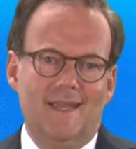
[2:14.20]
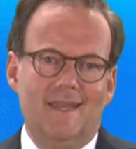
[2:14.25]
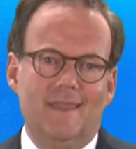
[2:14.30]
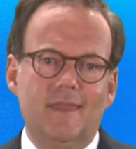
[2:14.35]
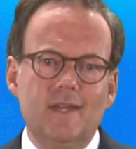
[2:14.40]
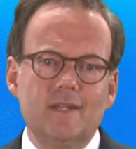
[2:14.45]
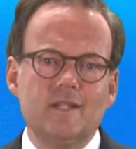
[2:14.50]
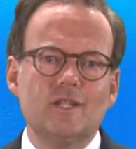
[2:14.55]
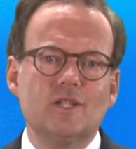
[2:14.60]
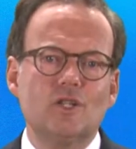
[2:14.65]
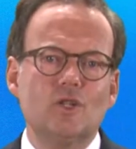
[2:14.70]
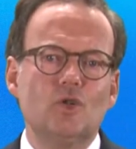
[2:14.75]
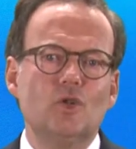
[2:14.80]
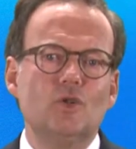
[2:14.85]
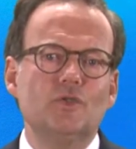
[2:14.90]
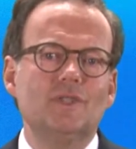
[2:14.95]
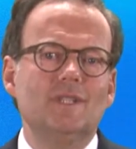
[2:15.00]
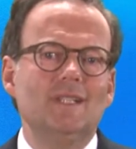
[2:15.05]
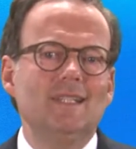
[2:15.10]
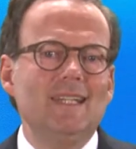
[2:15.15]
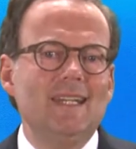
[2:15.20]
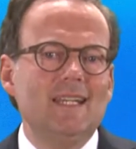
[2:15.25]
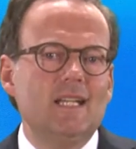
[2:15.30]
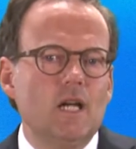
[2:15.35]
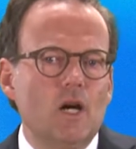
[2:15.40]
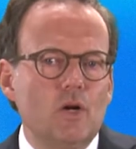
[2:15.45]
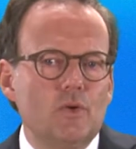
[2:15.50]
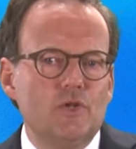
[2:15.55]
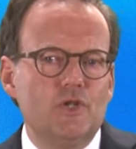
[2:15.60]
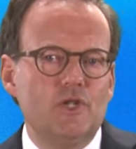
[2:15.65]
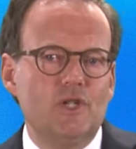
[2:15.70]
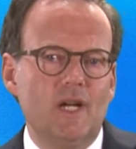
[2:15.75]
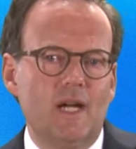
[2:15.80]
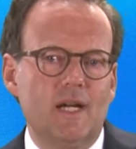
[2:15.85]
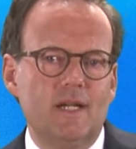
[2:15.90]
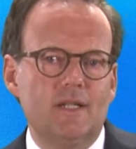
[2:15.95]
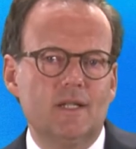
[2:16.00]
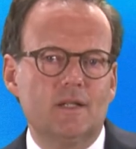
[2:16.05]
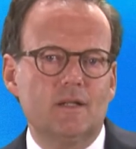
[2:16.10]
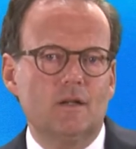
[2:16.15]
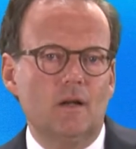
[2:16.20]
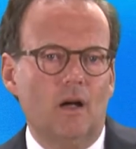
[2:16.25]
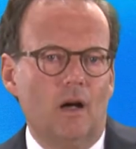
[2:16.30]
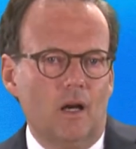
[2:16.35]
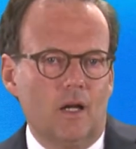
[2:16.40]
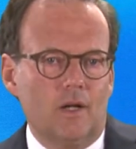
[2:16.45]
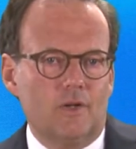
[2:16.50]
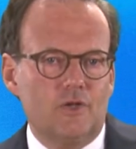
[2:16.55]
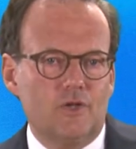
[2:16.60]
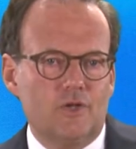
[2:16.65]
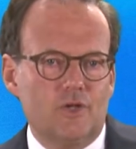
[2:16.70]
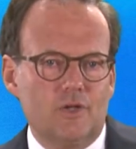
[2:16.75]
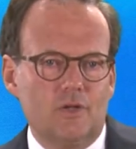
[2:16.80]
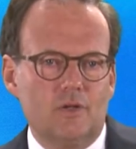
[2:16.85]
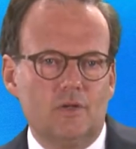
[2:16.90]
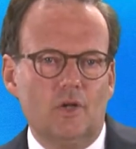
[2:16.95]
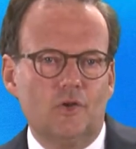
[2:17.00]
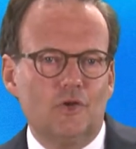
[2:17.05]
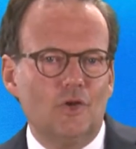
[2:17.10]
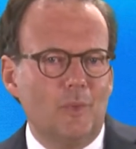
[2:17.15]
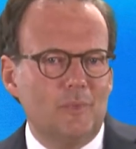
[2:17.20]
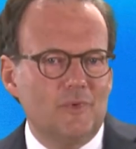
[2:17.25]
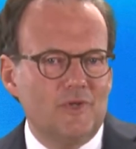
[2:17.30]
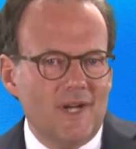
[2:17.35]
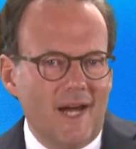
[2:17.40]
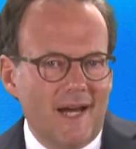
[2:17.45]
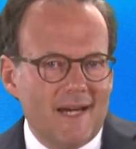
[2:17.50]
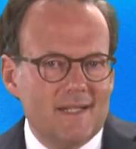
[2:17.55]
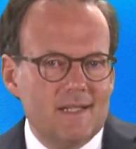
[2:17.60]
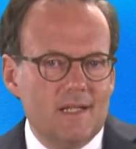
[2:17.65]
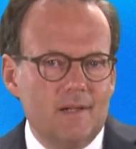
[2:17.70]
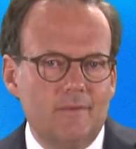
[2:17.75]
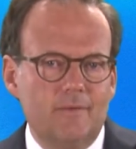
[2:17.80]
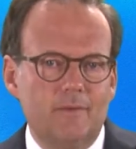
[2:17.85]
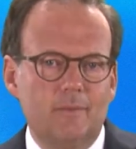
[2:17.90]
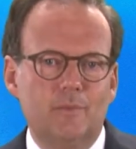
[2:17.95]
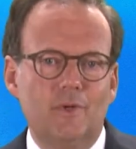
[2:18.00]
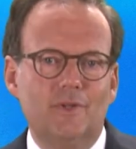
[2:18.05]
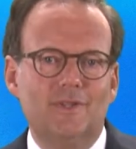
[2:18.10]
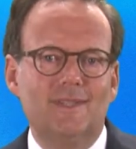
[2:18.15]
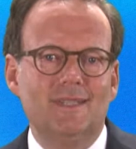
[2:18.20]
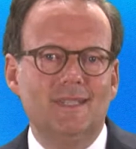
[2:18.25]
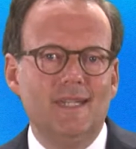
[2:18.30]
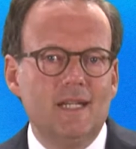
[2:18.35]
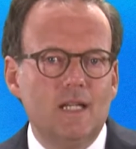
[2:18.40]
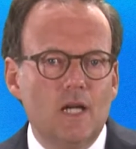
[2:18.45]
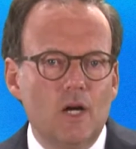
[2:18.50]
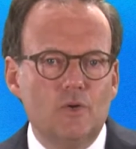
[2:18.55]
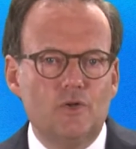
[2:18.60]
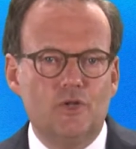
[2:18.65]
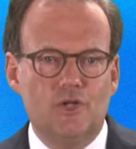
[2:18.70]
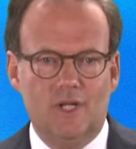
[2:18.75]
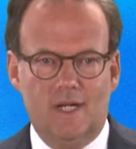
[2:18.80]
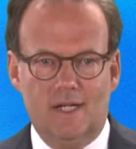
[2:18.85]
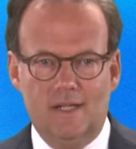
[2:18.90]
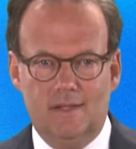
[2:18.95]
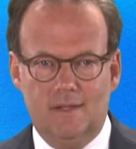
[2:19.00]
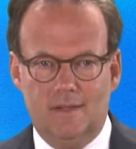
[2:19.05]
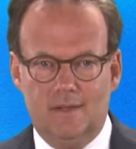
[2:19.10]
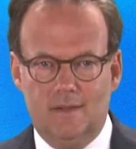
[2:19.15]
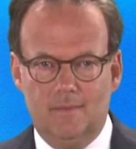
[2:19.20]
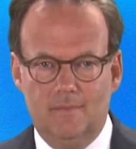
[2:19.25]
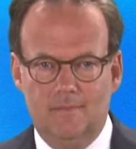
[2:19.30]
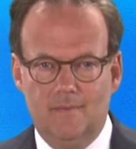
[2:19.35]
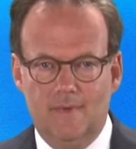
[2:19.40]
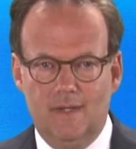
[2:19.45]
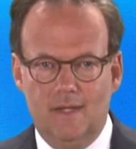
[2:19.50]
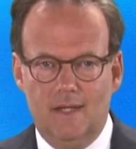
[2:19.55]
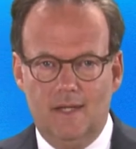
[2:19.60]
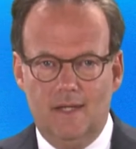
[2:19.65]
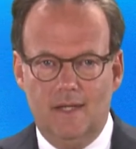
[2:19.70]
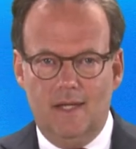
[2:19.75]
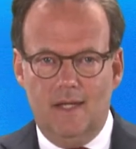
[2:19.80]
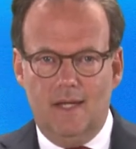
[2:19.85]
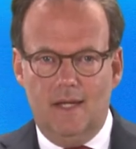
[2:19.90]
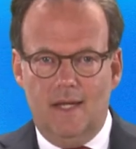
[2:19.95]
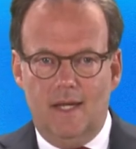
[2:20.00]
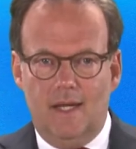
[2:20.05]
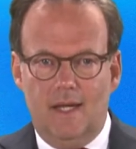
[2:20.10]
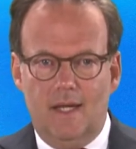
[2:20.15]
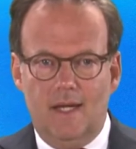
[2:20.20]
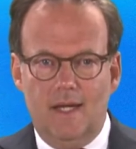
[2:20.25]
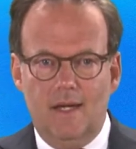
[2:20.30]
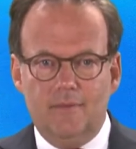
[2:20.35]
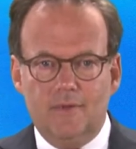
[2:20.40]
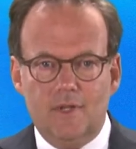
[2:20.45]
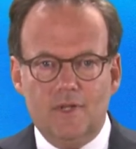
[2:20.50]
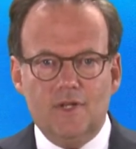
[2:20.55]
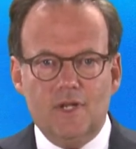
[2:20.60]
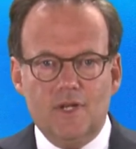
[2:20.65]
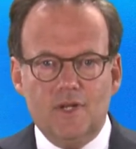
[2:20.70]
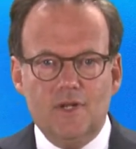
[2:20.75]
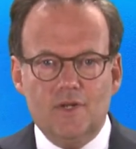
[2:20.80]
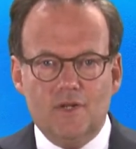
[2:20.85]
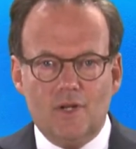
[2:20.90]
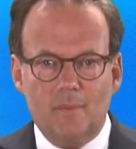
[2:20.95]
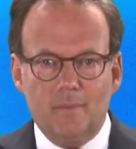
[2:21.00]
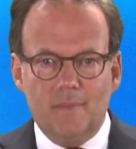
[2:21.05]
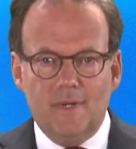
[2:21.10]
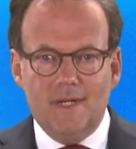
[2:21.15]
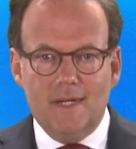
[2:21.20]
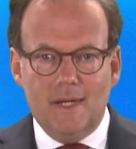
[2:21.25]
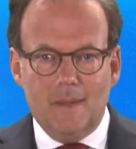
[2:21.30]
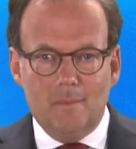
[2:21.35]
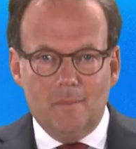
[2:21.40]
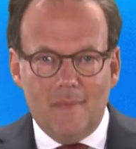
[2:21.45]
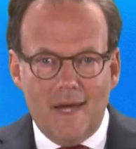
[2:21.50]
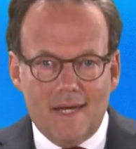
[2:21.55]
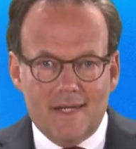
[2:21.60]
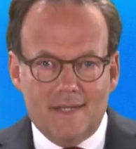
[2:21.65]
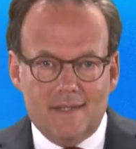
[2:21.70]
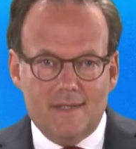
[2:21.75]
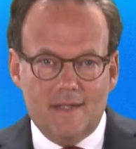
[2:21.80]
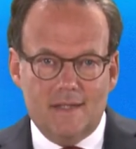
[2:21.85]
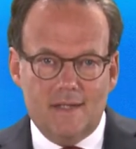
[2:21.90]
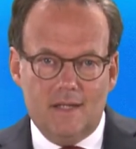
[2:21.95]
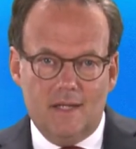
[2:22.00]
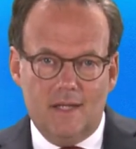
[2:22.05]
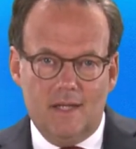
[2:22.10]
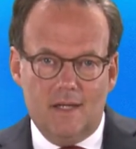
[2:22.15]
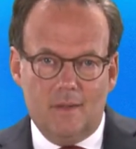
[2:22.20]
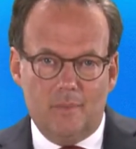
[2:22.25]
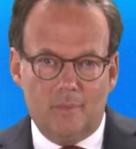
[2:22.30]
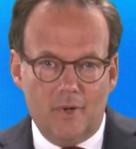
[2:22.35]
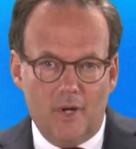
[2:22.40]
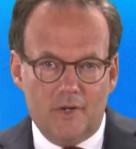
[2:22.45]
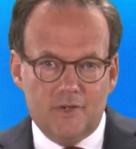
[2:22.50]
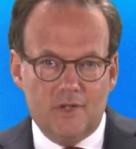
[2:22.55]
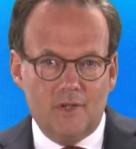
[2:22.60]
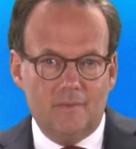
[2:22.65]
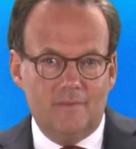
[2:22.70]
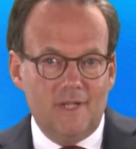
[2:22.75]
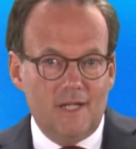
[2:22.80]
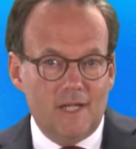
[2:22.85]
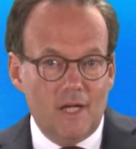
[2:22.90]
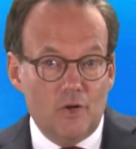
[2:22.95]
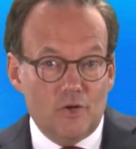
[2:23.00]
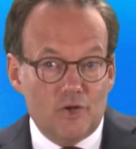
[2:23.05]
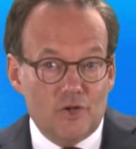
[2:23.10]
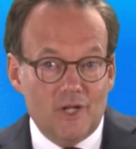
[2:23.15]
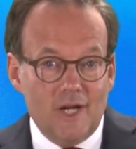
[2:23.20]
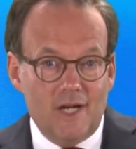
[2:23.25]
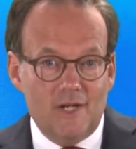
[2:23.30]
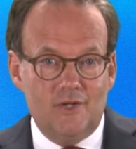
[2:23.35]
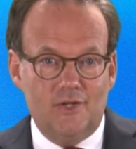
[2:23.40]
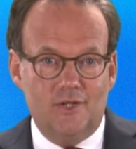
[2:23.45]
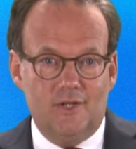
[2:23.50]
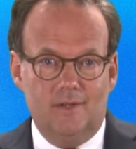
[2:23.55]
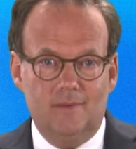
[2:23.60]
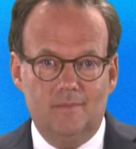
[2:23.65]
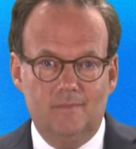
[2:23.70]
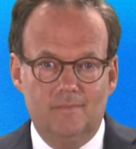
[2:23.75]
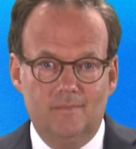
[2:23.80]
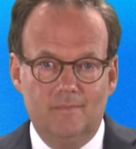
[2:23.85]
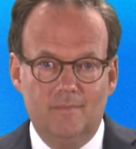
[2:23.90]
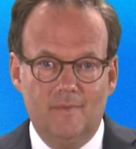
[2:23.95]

This is called negotiated knowledge, not objective, but negotiated. If decisions are being made in a process of negotiation,